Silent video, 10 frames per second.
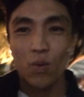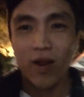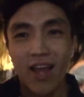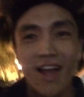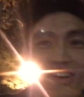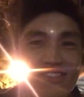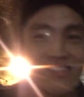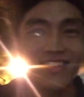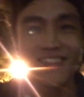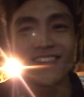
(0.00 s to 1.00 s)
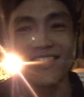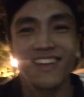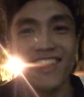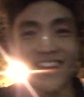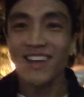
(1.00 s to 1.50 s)
we went out
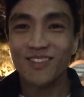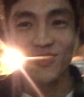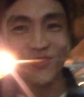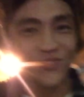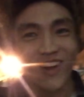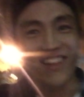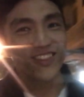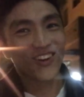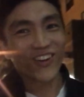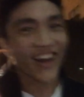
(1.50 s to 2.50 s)
and guess who forgot their